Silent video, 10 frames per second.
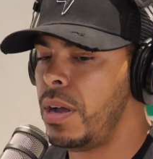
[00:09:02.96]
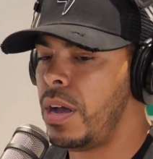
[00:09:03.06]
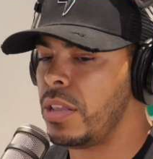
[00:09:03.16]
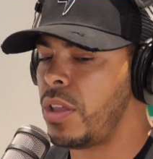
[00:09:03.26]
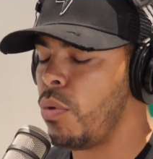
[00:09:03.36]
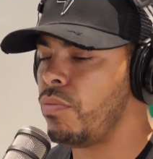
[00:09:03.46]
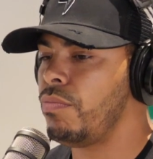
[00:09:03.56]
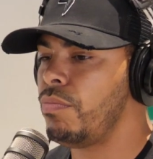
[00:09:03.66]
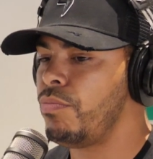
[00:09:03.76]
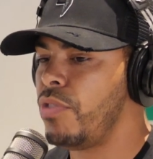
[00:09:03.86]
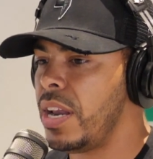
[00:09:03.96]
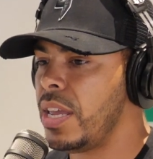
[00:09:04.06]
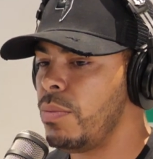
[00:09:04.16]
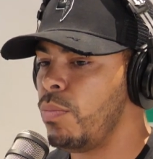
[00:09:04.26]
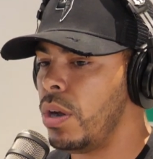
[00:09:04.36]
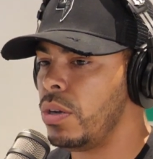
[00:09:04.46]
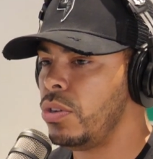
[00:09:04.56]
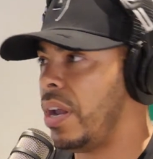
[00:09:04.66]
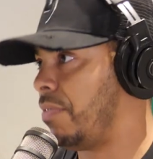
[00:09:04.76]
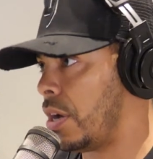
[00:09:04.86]
I don't really want
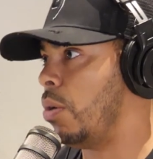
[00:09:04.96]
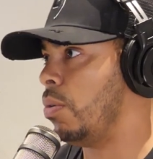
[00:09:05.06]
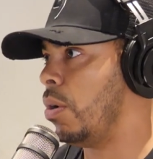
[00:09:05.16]
you to have a go.